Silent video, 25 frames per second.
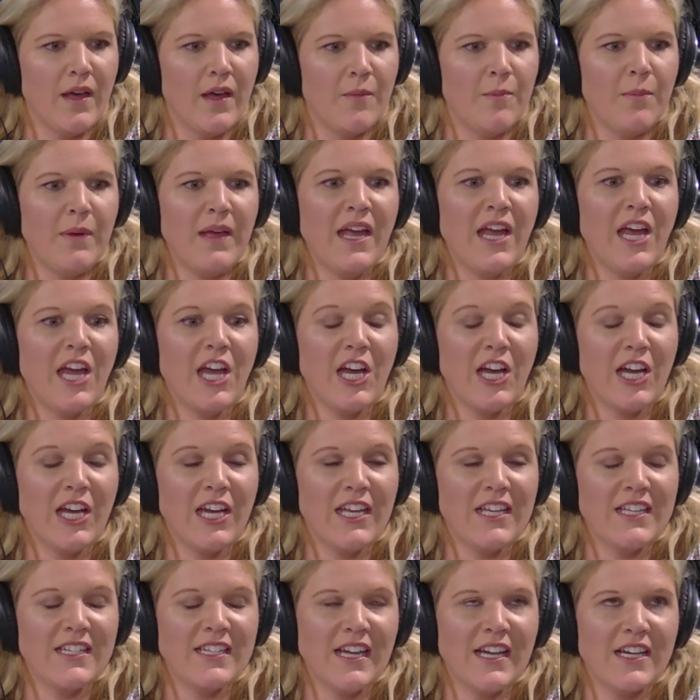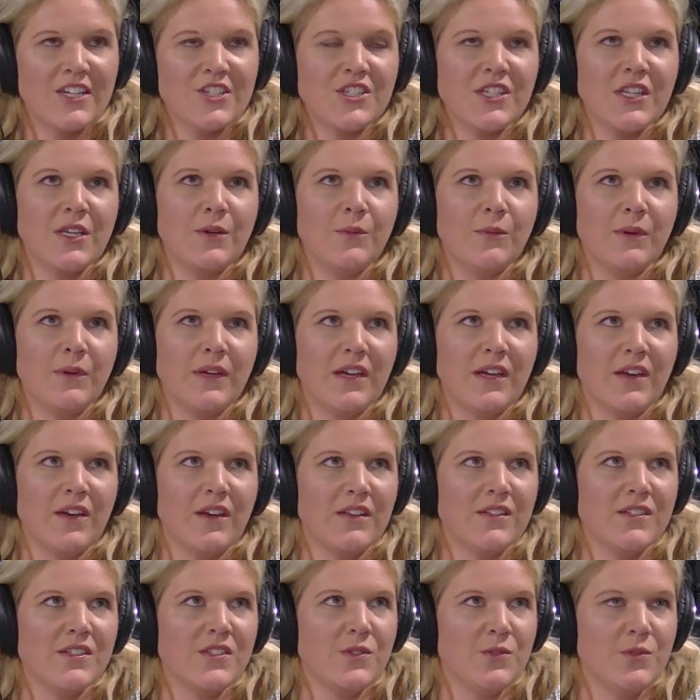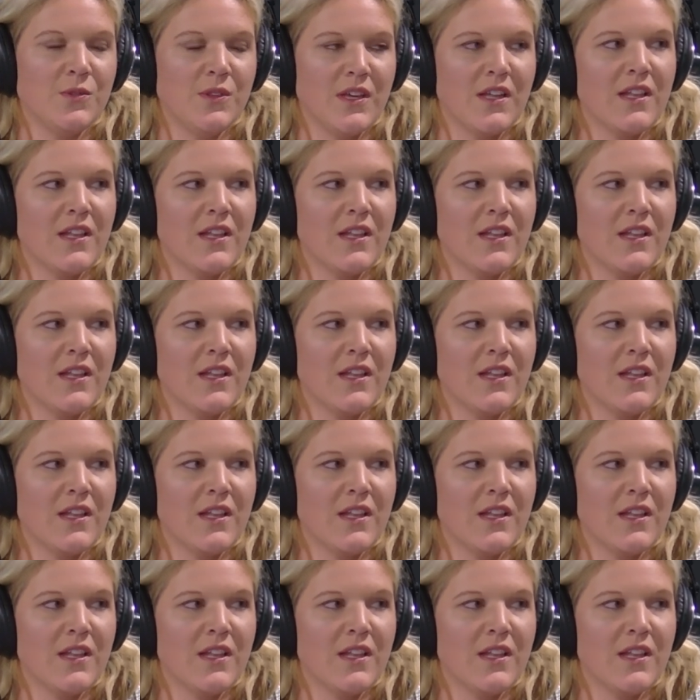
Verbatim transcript: a parent actually went onto